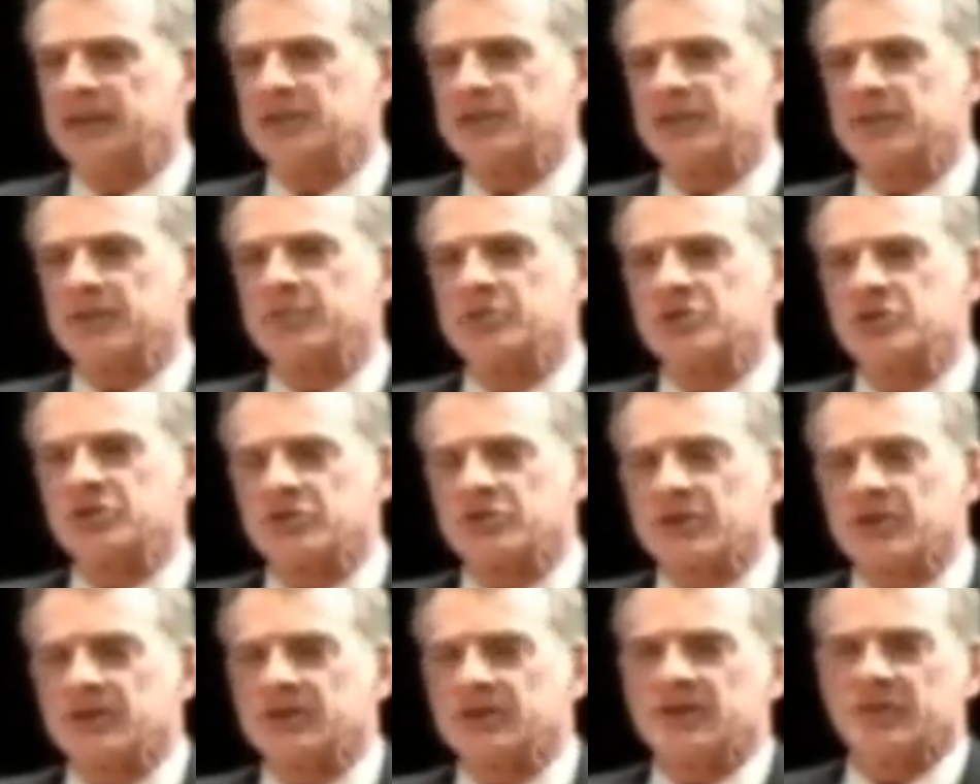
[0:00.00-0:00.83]
It is
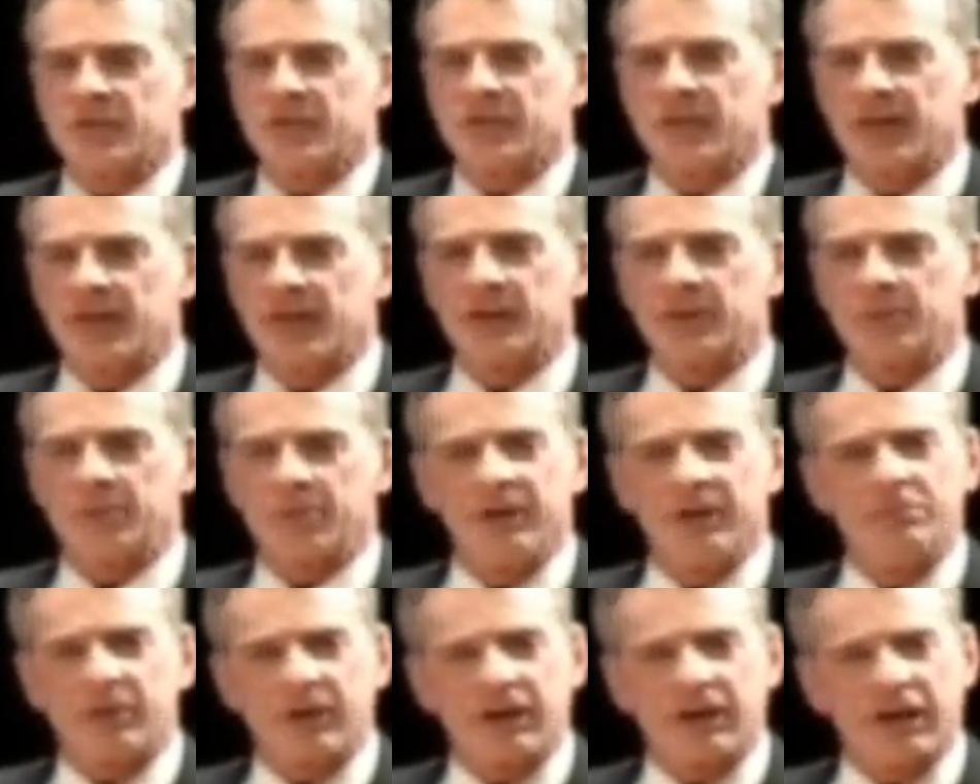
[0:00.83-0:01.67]
absurd to think that
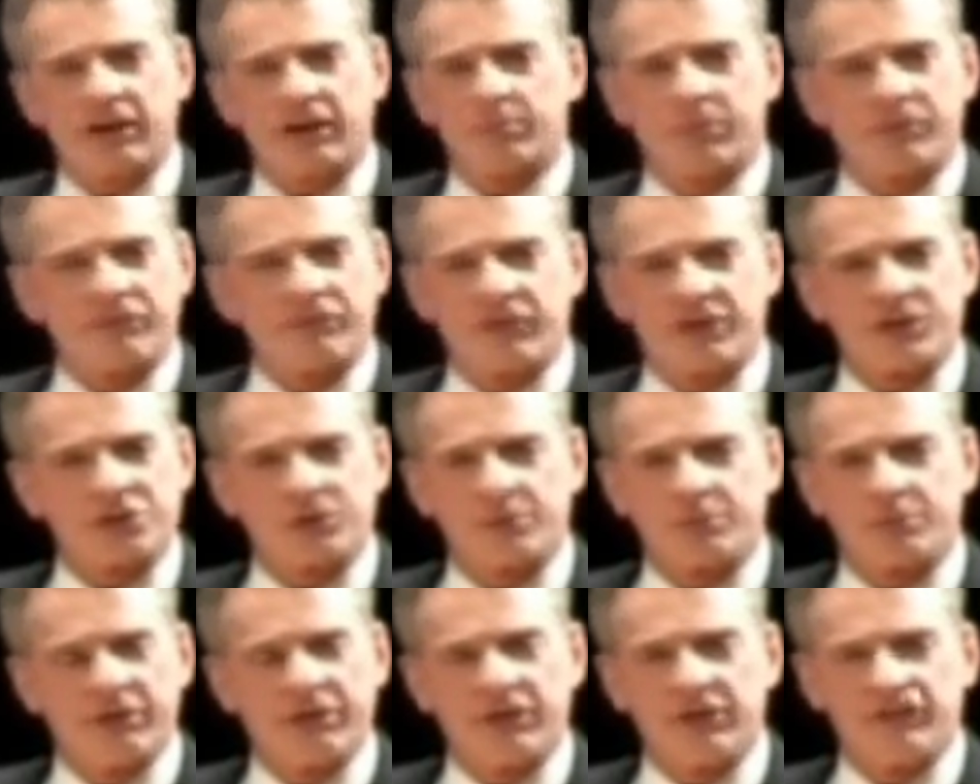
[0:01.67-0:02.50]
people like
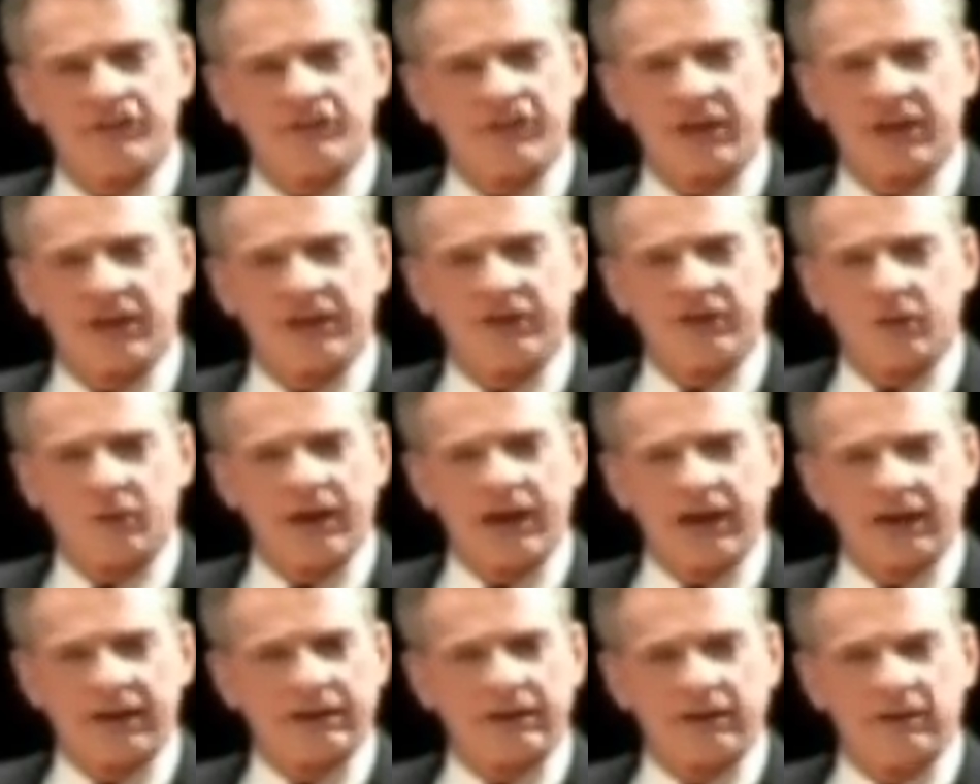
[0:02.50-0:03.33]
Professor Peter Van
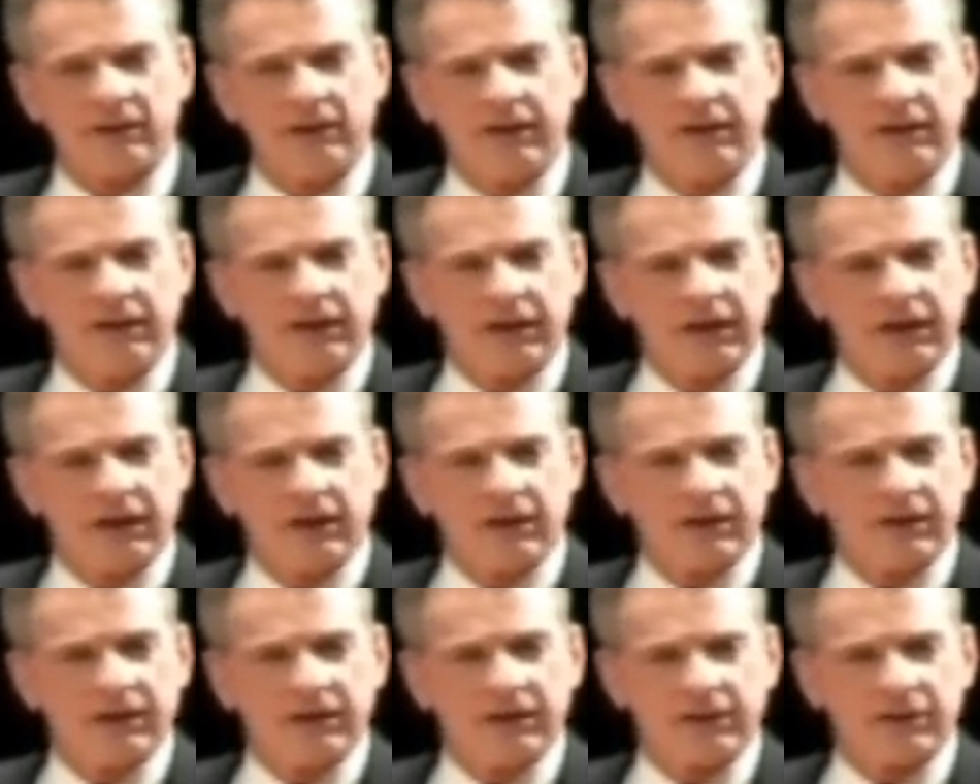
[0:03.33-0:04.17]
Inwagen
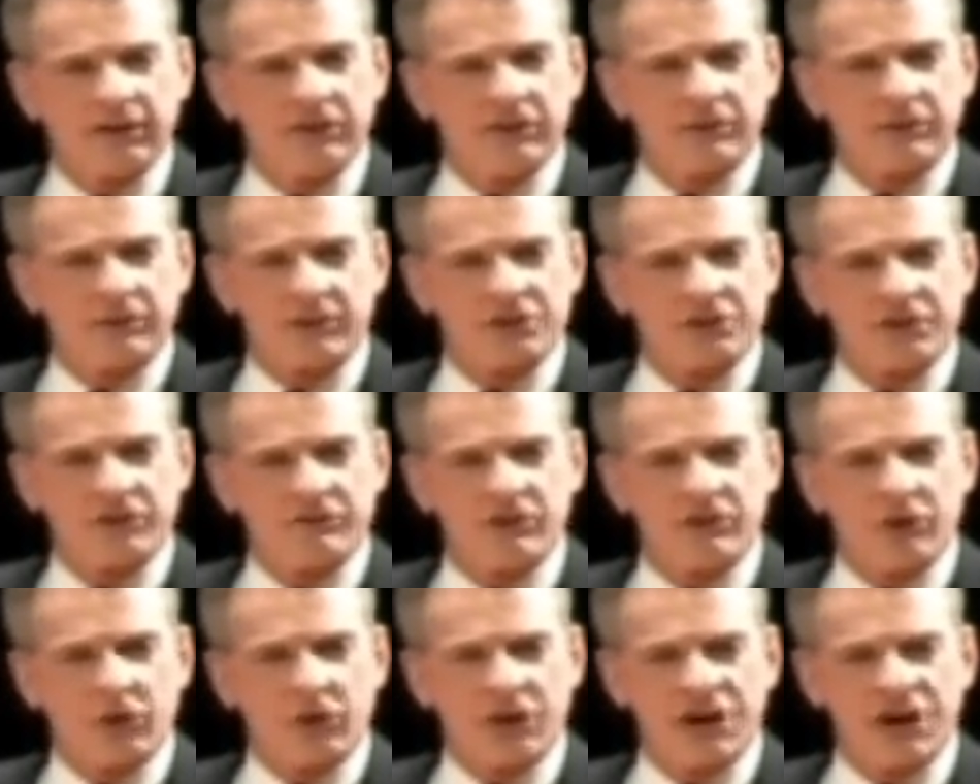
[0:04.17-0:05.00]
here at the University
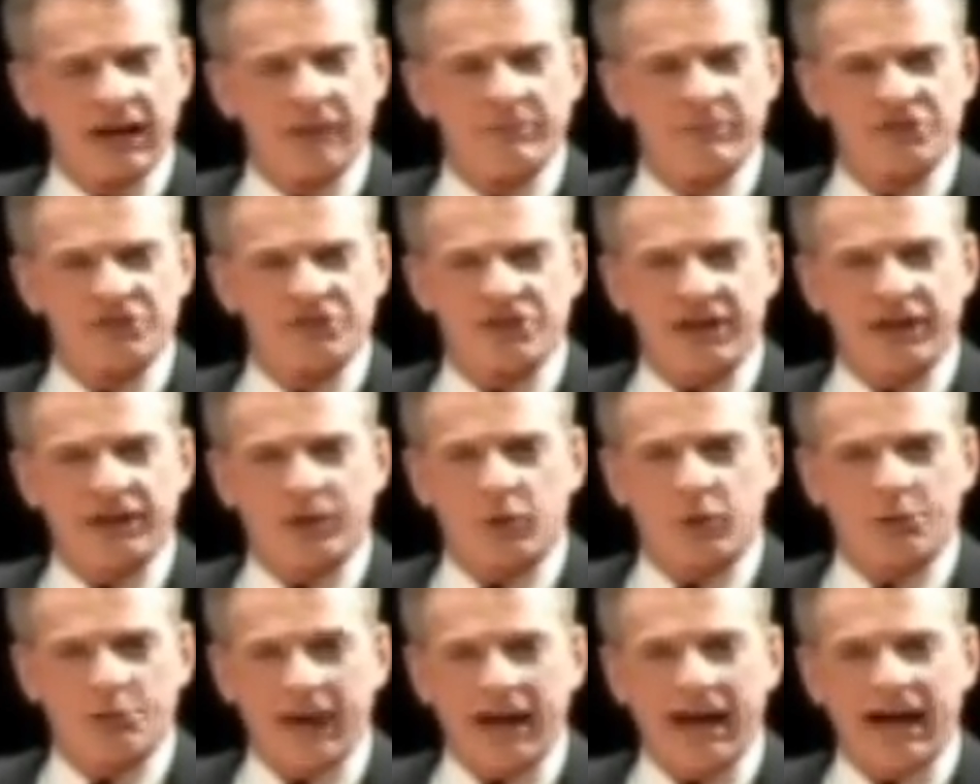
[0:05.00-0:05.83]
of Notre Dame is
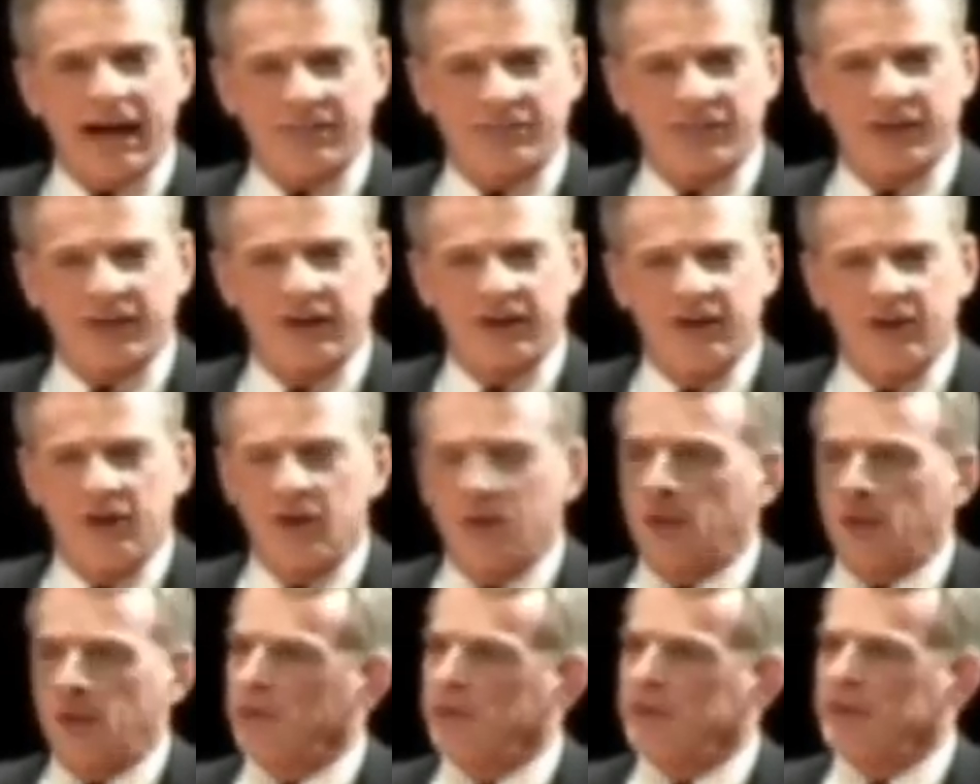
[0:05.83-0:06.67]
psychopathic,
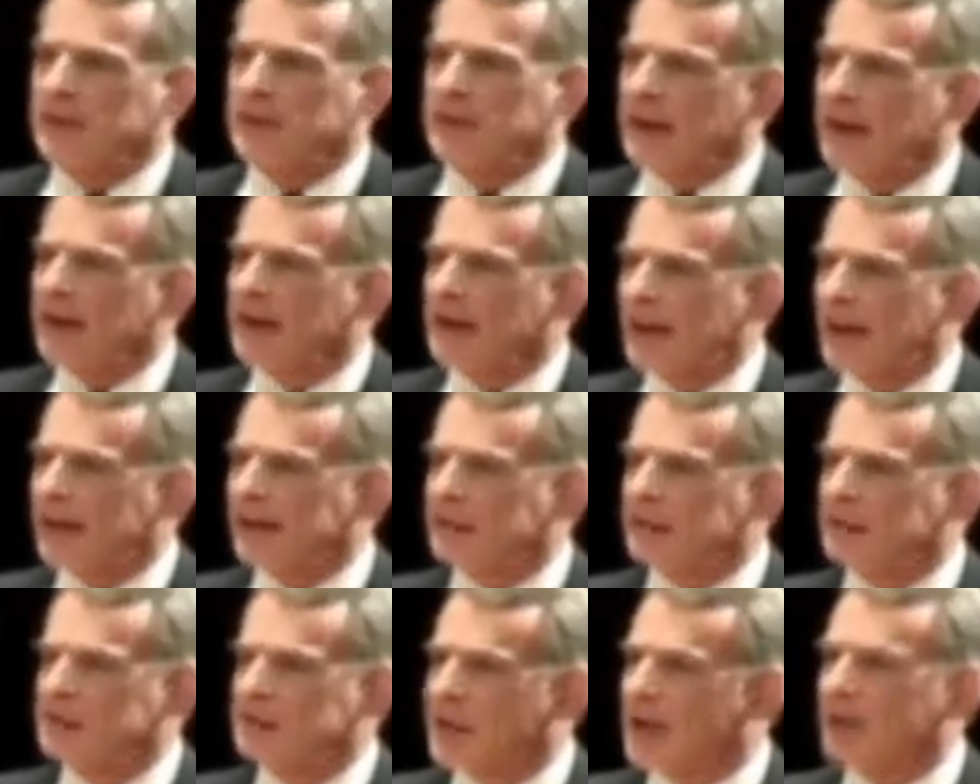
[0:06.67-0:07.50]
or that a guy
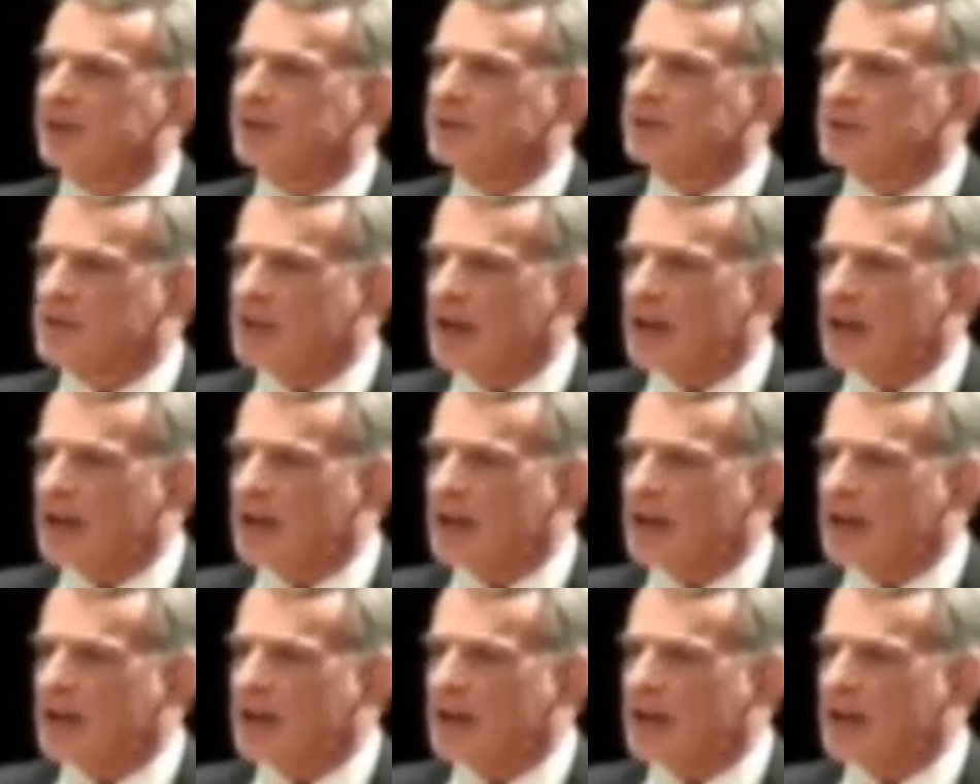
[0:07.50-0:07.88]
like Dr.